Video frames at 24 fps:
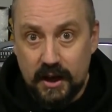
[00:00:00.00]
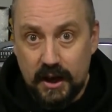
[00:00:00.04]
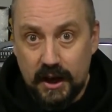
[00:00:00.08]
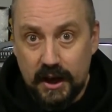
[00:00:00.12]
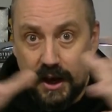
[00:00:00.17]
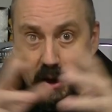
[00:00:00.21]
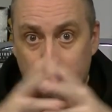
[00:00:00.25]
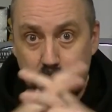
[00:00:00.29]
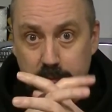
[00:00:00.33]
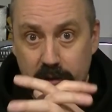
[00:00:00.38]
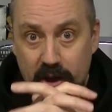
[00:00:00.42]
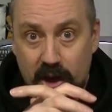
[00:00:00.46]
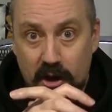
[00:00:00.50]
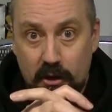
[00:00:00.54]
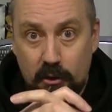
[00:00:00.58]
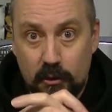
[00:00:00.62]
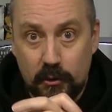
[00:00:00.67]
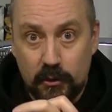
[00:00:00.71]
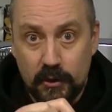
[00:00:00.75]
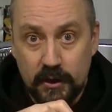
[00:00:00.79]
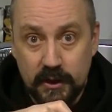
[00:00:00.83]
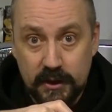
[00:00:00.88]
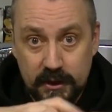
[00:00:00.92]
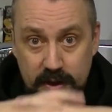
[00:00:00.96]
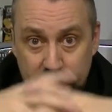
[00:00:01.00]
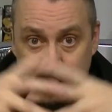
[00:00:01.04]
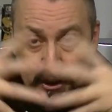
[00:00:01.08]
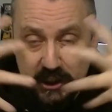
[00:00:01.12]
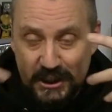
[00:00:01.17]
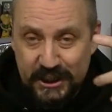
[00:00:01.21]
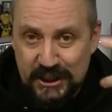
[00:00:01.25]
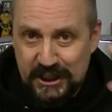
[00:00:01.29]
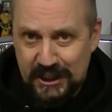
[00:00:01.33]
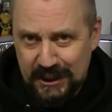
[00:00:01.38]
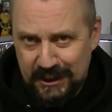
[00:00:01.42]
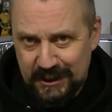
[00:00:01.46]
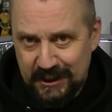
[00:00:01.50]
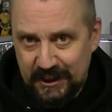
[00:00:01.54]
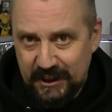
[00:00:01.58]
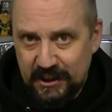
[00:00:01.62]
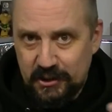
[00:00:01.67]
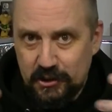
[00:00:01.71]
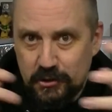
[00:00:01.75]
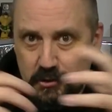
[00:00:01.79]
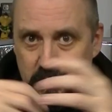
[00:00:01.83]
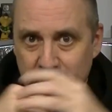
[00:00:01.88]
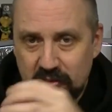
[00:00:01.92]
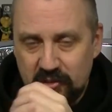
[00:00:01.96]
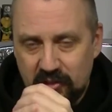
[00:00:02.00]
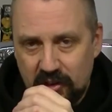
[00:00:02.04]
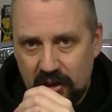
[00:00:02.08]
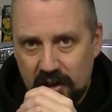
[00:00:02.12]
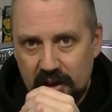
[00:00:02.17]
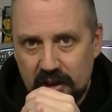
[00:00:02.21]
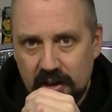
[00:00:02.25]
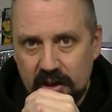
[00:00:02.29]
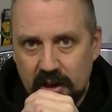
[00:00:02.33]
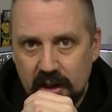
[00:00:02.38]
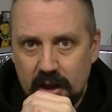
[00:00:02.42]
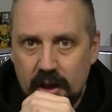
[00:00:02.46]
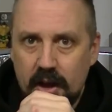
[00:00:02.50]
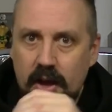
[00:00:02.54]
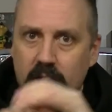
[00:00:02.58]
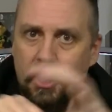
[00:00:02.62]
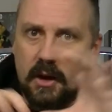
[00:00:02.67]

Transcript: I am now keenly interested in.